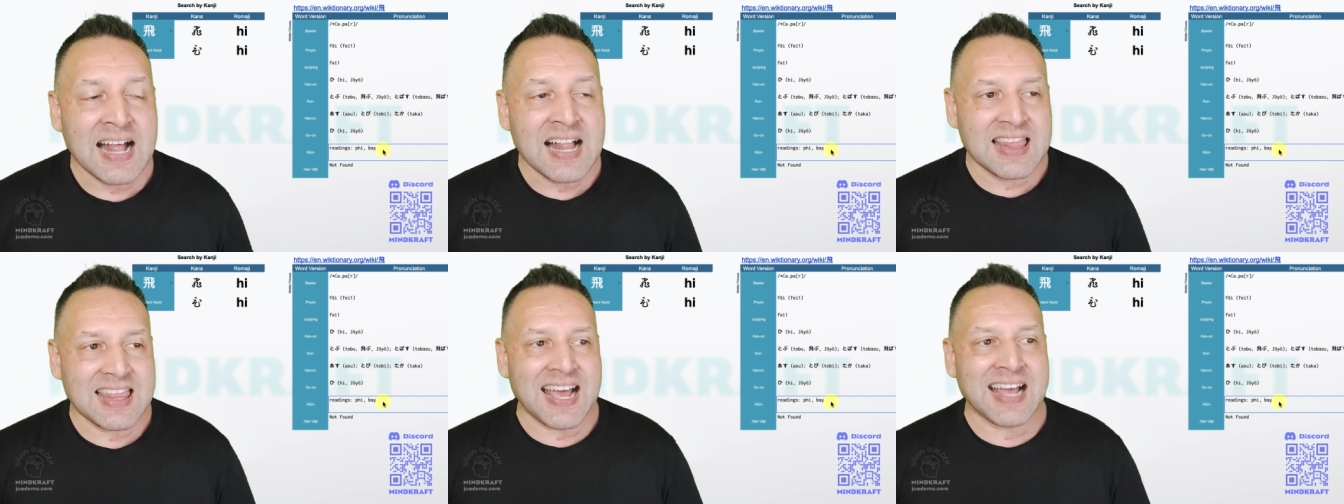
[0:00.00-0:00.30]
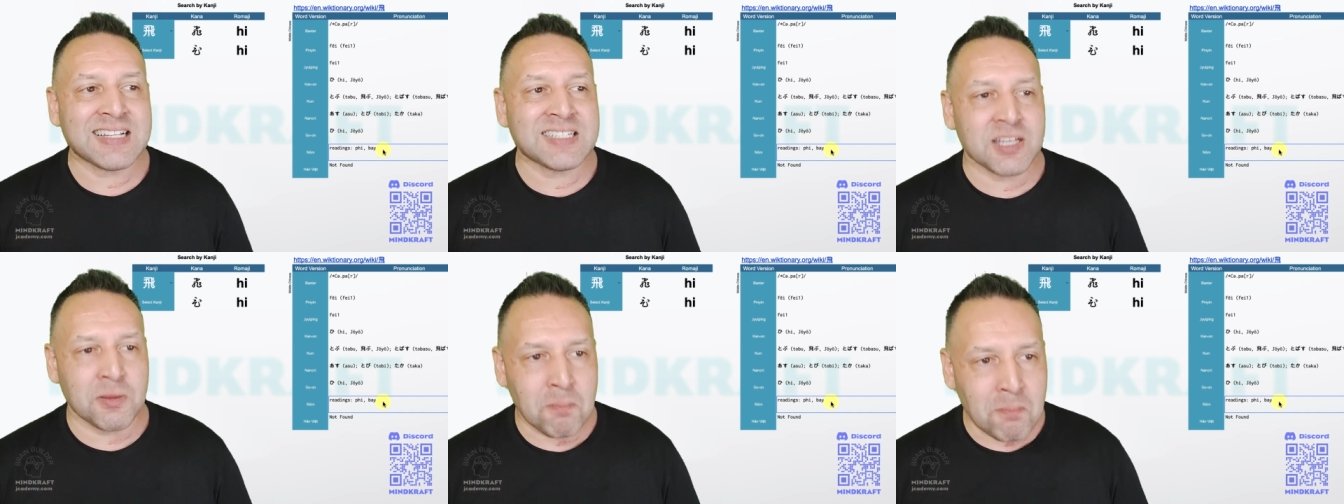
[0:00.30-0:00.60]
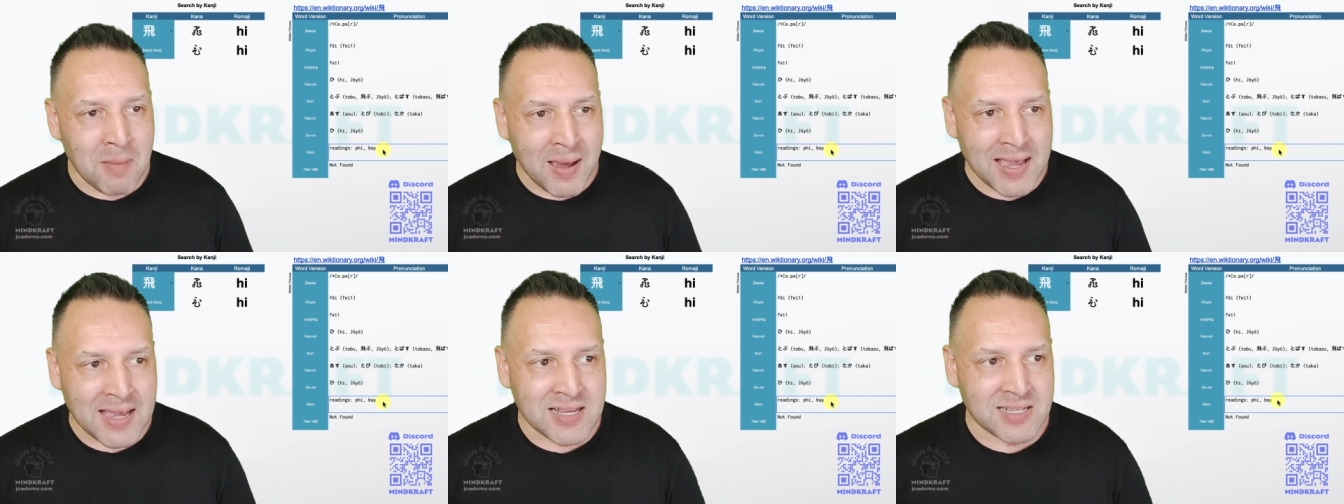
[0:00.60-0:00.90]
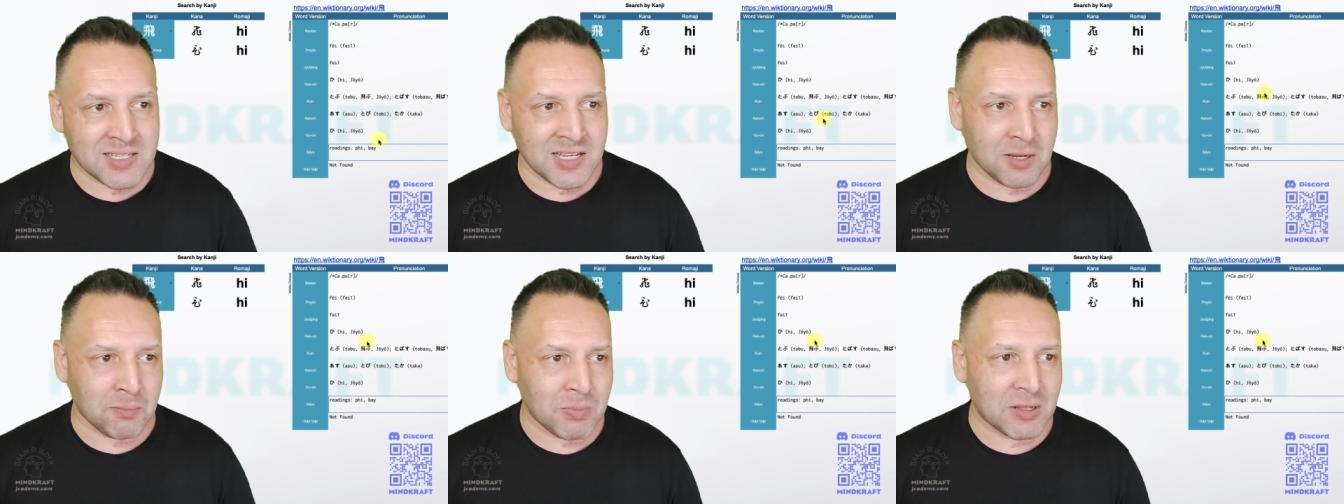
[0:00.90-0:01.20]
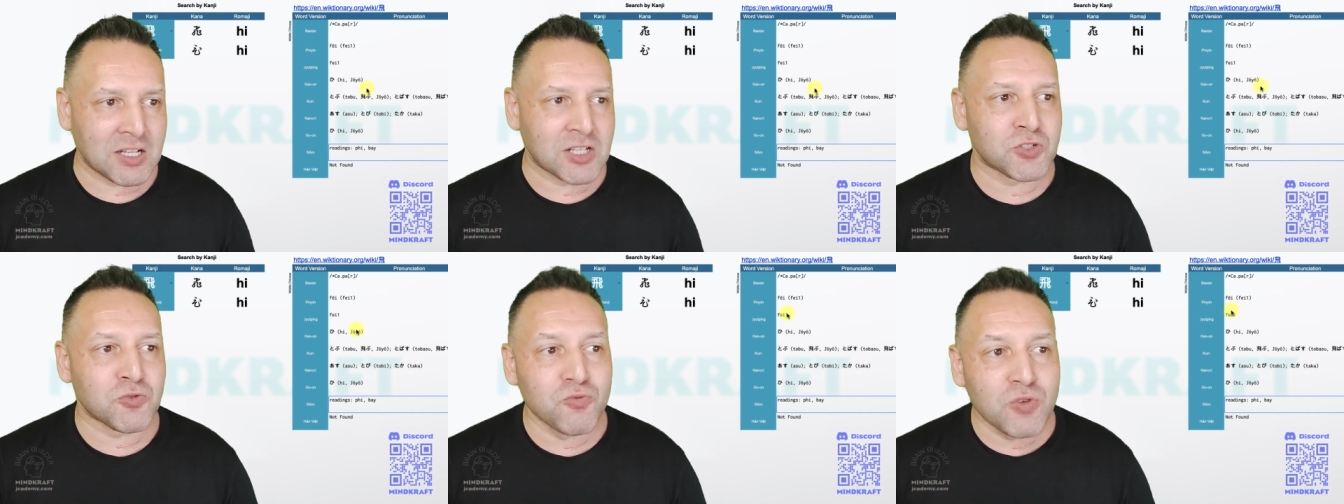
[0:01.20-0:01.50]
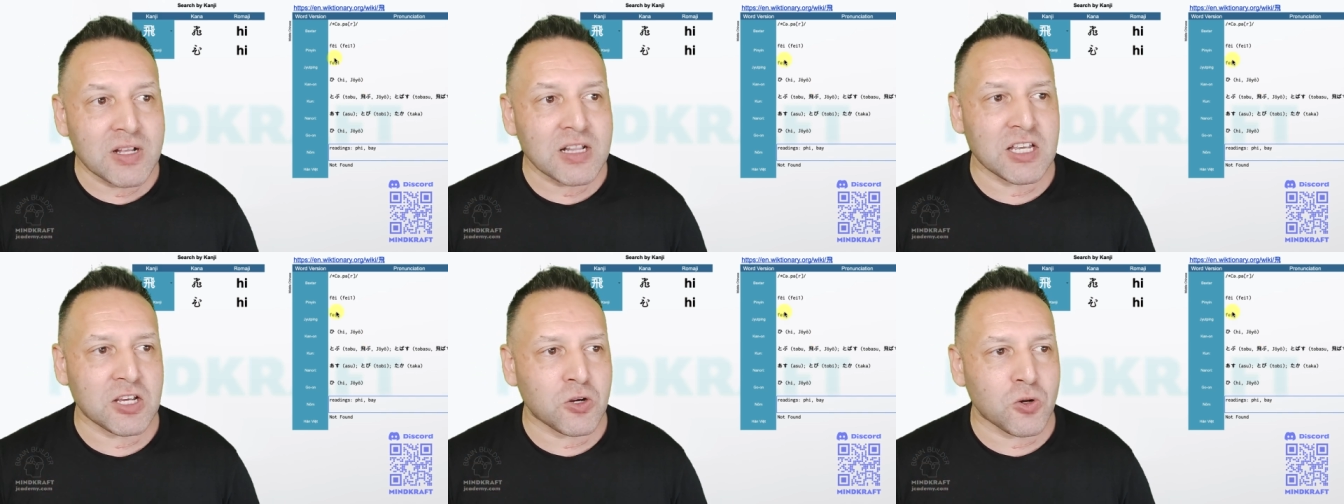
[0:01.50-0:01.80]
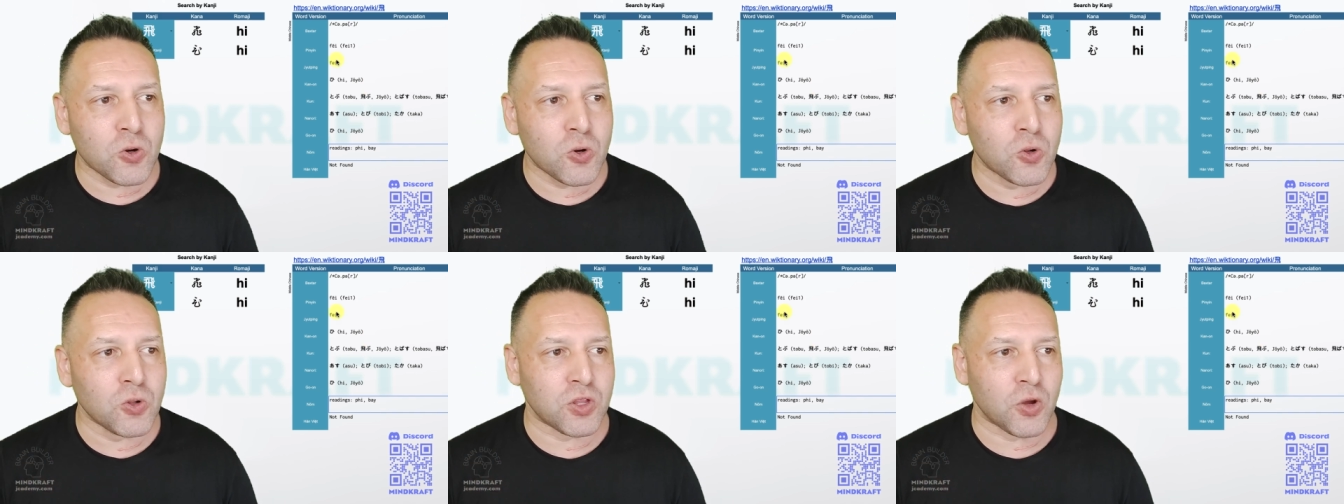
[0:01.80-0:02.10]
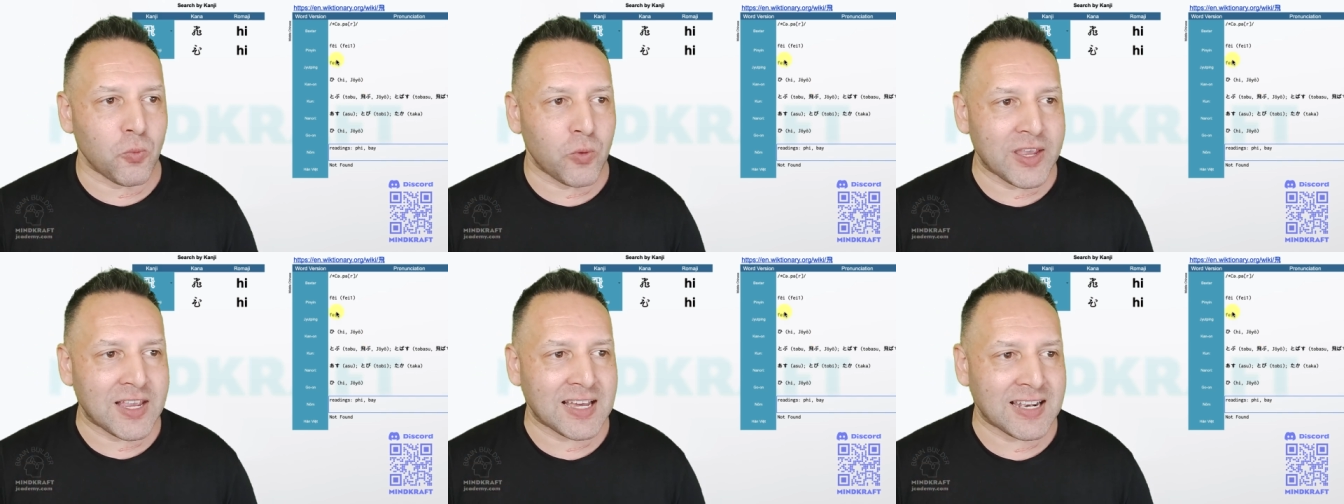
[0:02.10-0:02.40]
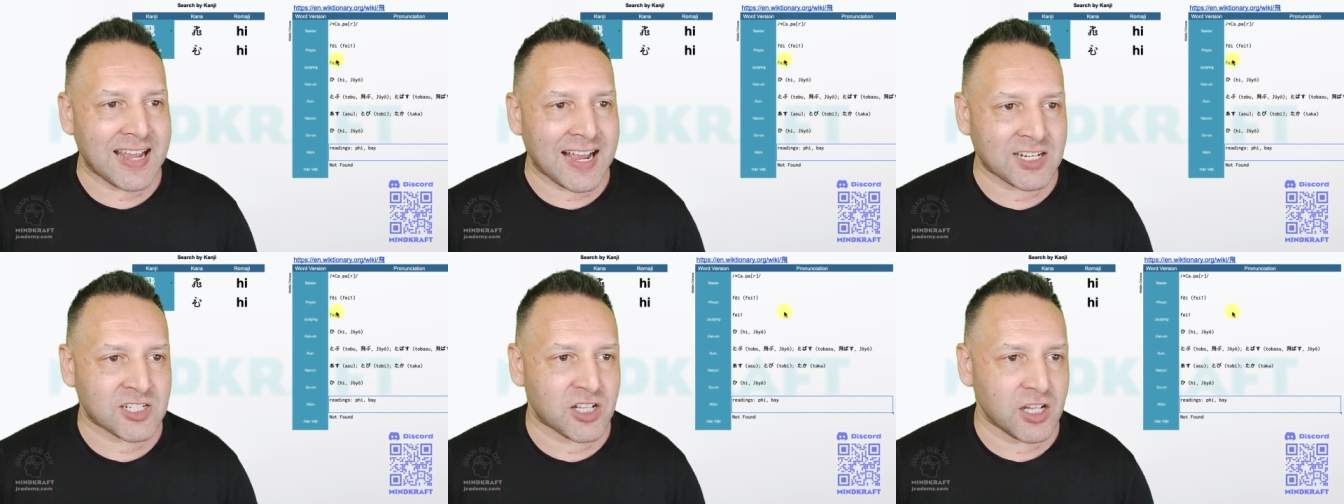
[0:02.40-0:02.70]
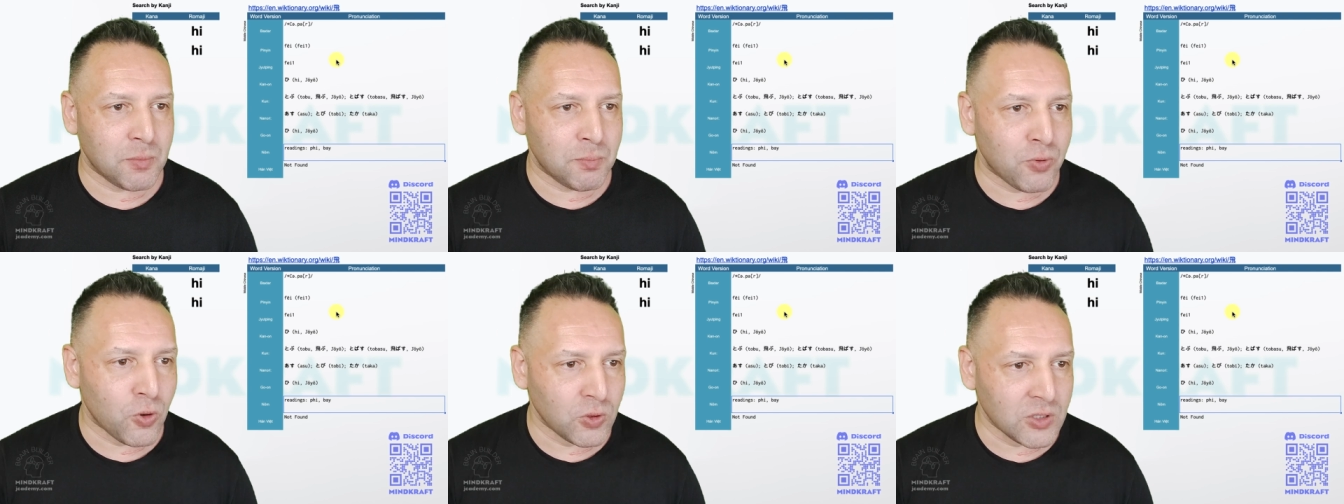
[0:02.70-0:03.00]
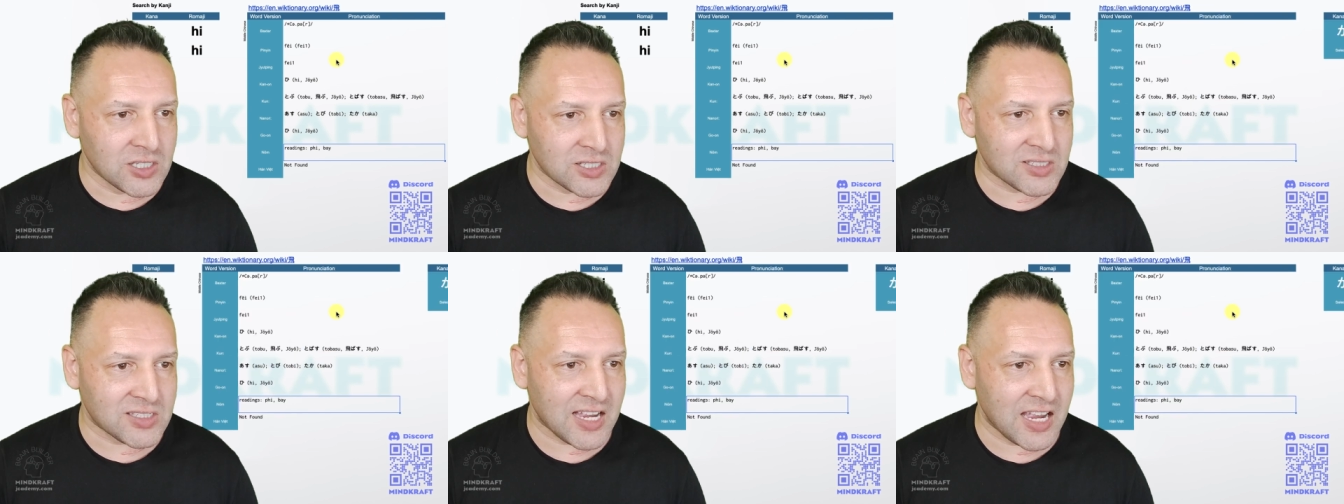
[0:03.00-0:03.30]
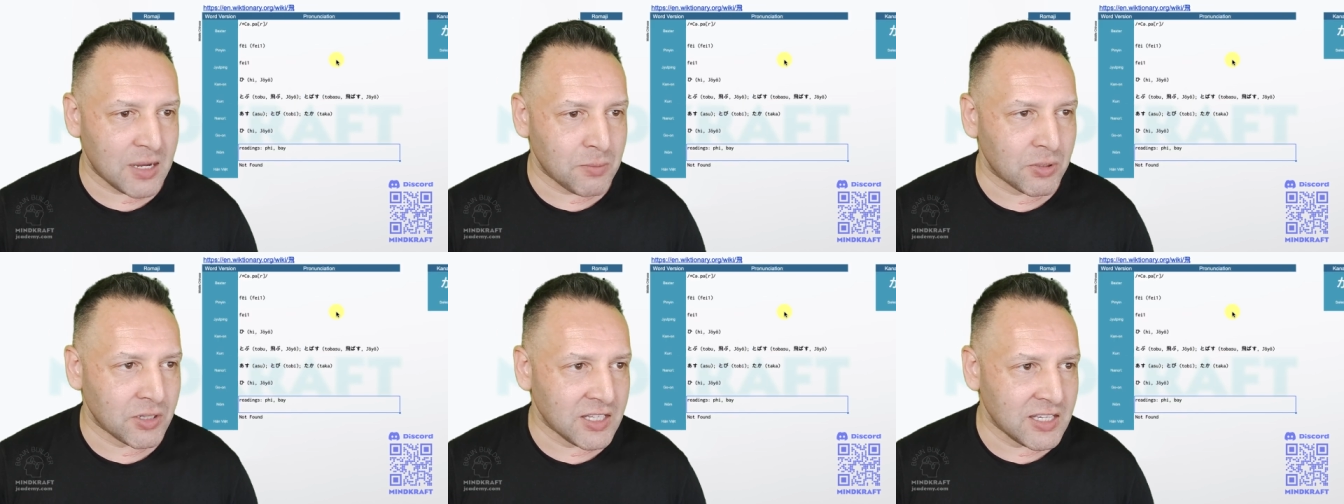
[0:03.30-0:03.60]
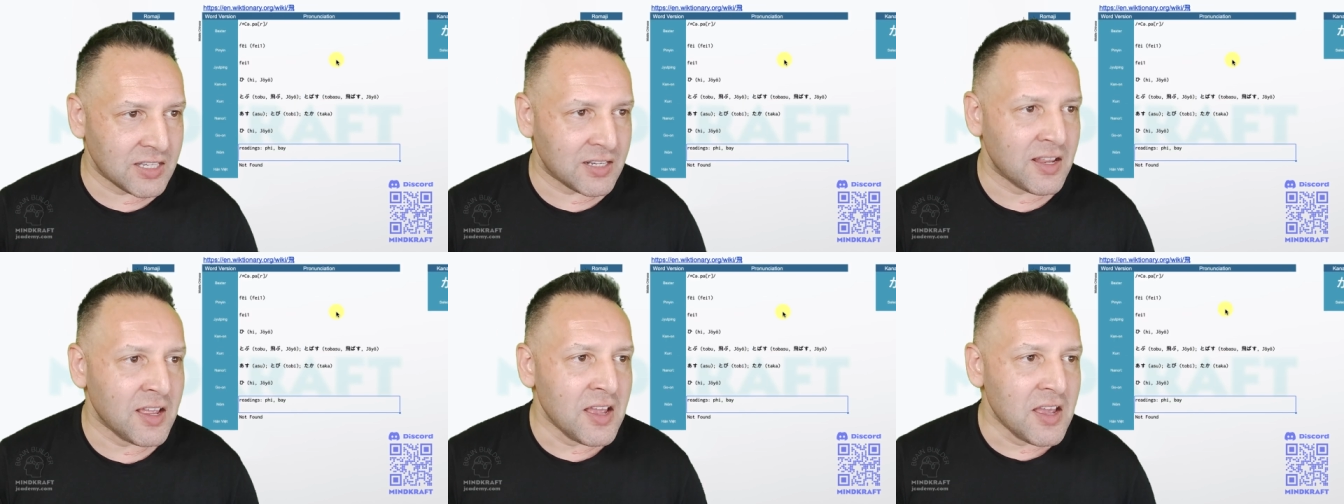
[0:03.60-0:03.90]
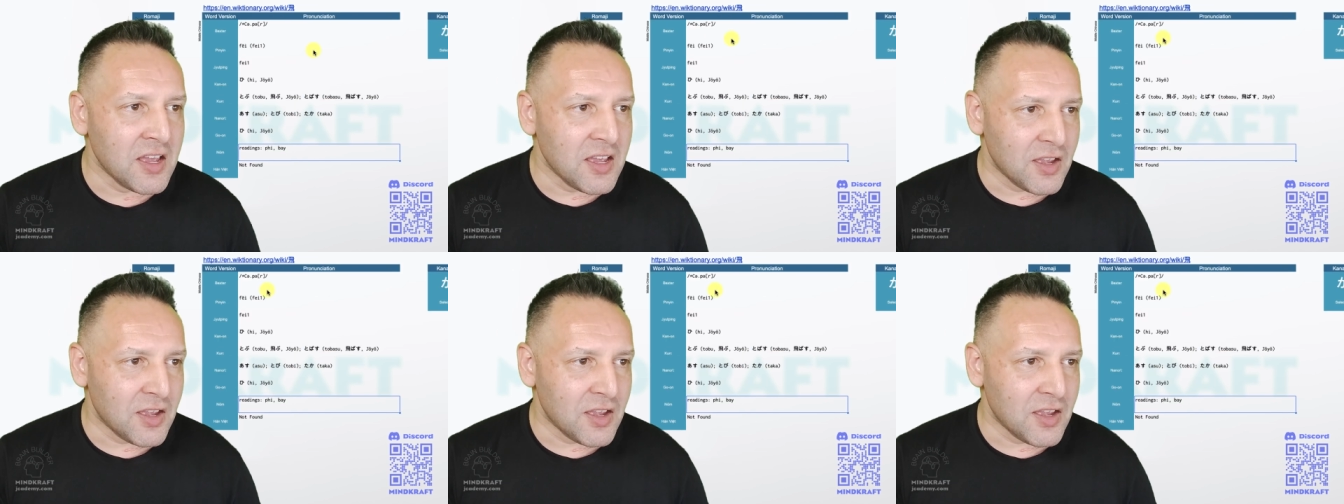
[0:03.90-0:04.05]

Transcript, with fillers: That's amazing, but it's really cool that we can actually pull this table in.